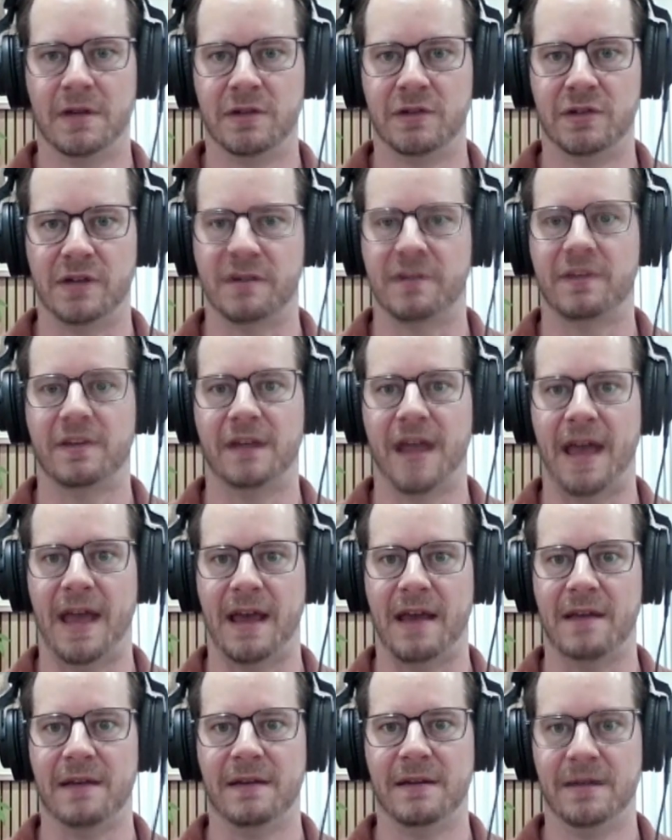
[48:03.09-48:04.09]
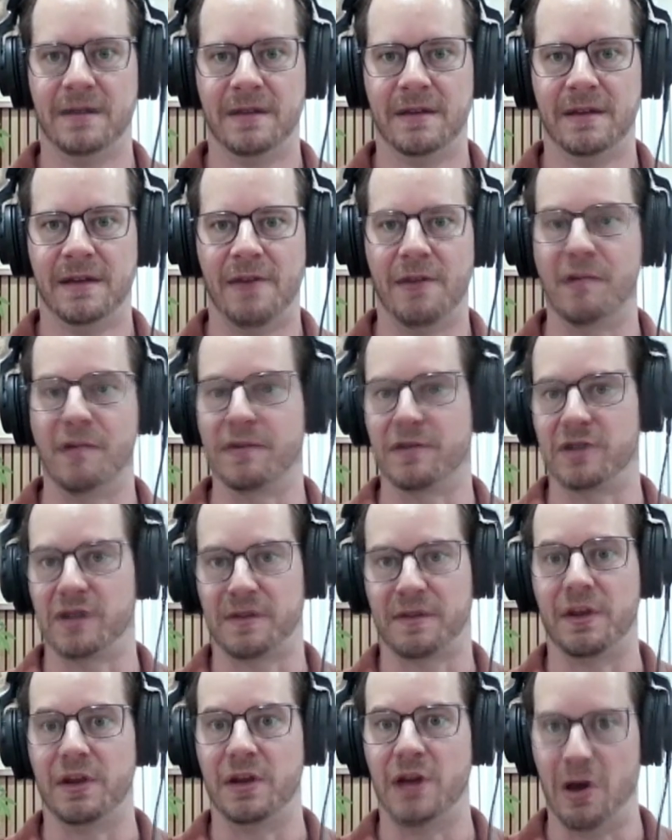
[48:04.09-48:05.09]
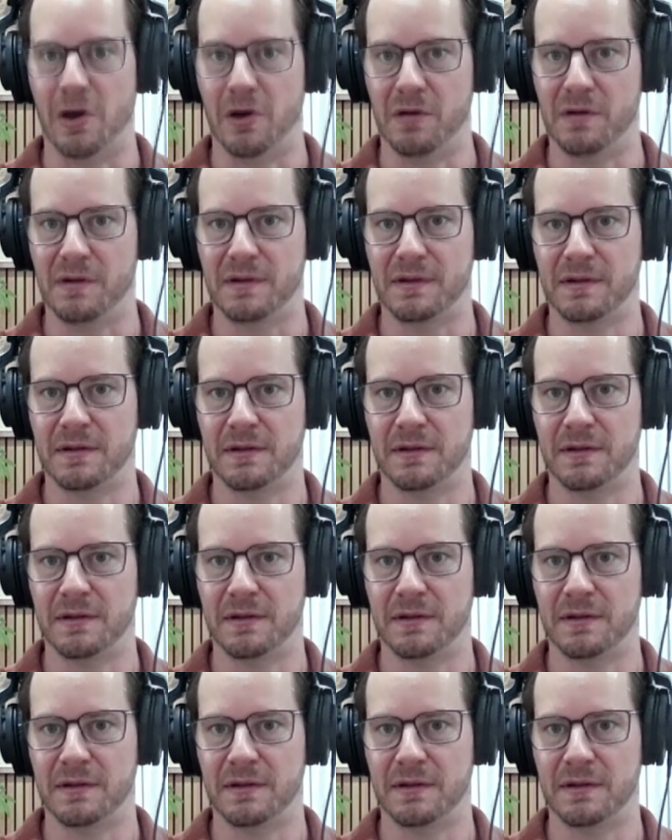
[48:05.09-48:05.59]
just today. And those are just the nodes.